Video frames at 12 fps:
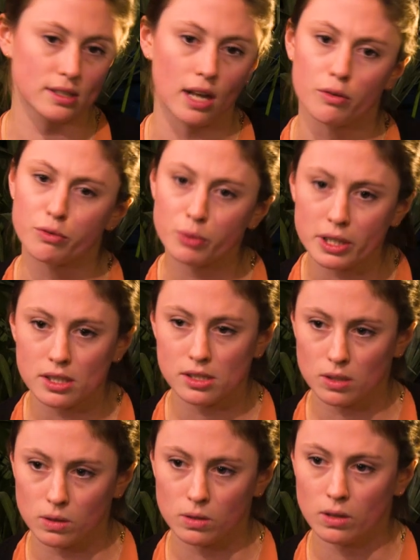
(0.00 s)
now three years
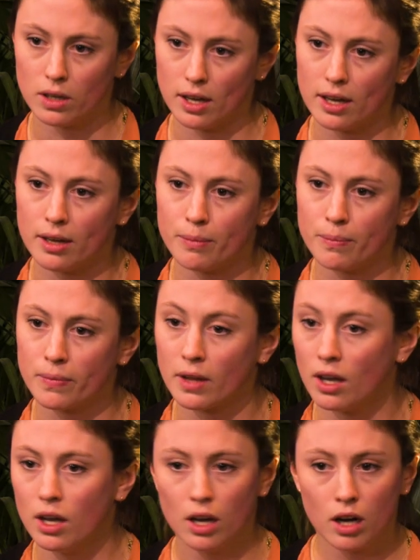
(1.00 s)
ago. Um,
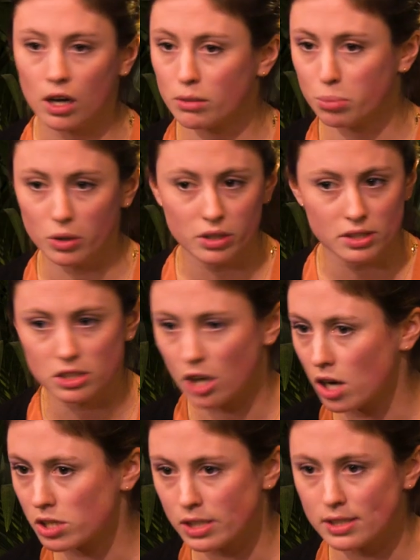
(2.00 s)
on bogus
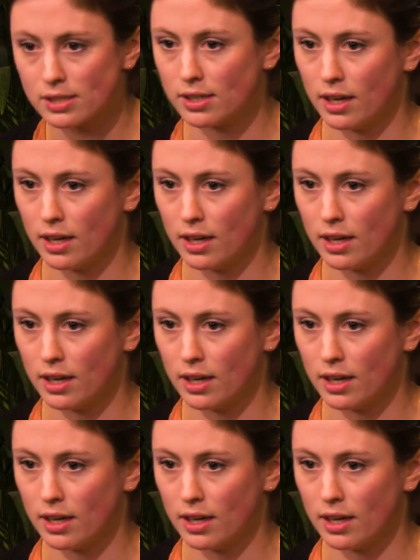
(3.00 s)
charges.